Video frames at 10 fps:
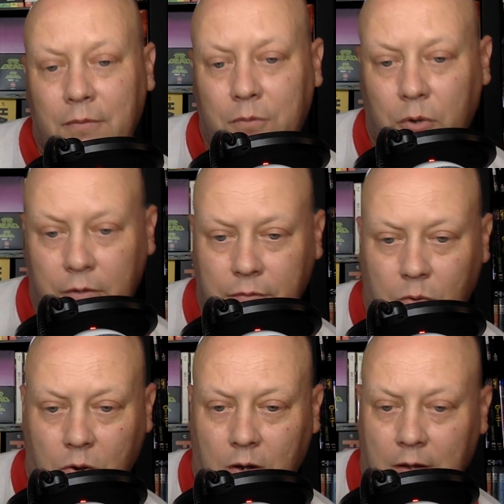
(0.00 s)

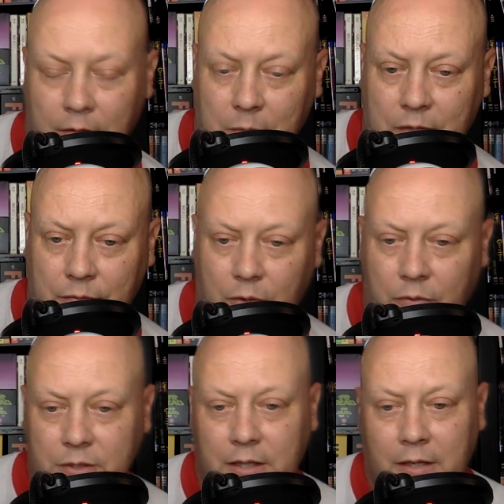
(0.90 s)
minutes,
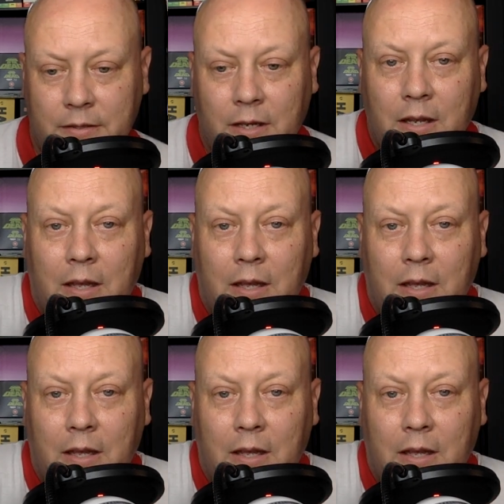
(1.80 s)
44 seconds.